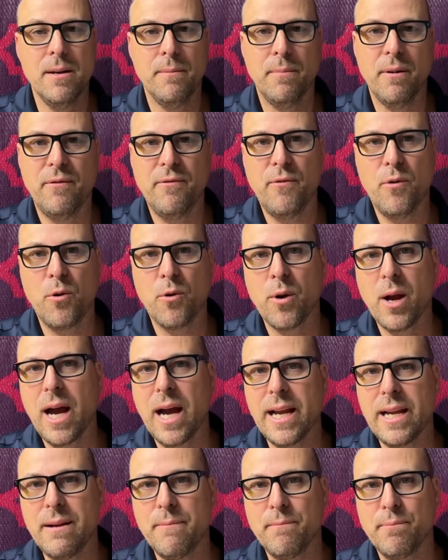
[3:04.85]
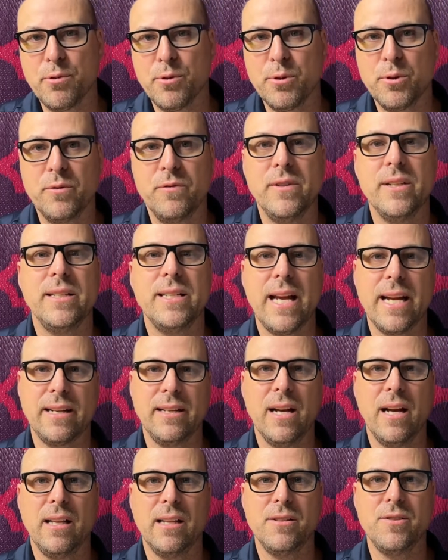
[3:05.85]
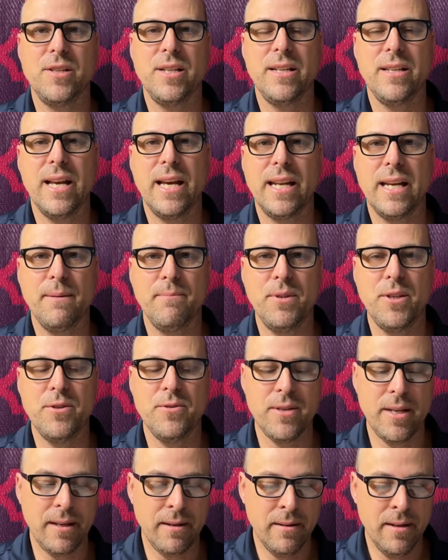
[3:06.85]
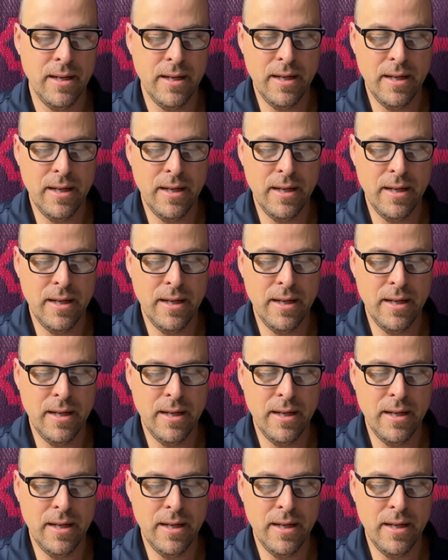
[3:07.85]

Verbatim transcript: before I improve the technology that I'm using.